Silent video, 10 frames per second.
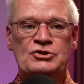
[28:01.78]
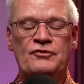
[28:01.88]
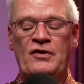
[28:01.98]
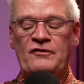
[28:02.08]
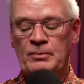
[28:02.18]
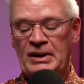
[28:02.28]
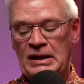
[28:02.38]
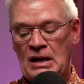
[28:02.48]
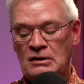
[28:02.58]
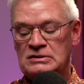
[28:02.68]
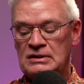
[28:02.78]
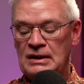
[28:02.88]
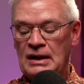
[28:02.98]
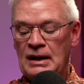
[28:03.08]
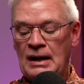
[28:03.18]
for everybody else.
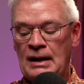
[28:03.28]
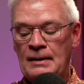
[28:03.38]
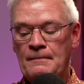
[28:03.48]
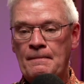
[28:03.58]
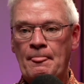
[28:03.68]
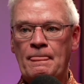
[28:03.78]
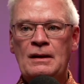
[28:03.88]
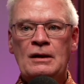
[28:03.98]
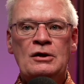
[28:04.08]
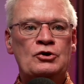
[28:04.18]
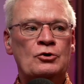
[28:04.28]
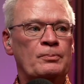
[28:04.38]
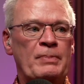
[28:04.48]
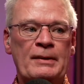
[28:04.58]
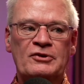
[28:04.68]
You'll
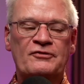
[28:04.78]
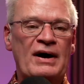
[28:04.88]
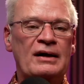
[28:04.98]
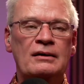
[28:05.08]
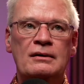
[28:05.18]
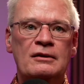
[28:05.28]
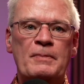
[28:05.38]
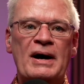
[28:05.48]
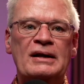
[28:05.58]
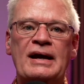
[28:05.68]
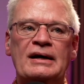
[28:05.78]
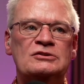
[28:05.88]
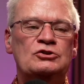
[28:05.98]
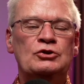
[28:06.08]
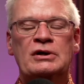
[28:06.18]
be able to find the
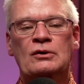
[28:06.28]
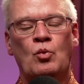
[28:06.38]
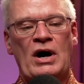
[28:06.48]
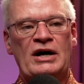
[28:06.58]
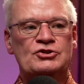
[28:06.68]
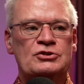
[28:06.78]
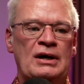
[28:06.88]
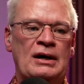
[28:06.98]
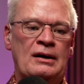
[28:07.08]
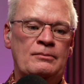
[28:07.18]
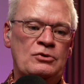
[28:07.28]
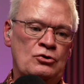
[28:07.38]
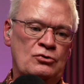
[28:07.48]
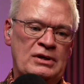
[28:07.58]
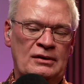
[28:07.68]
podcast. You can watch,
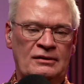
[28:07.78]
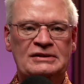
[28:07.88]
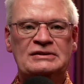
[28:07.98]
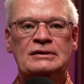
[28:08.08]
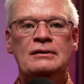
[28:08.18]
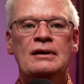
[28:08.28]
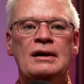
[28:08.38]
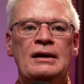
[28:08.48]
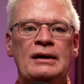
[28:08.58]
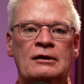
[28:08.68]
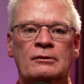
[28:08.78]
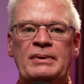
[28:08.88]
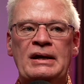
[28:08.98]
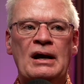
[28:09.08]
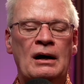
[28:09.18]
you can listen. It'll
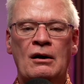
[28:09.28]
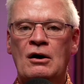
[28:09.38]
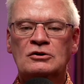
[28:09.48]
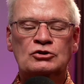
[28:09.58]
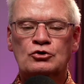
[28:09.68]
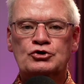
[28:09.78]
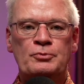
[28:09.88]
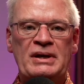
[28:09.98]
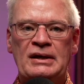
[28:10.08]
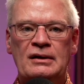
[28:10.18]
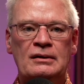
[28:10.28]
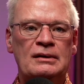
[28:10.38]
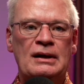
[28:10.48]
be on all social media.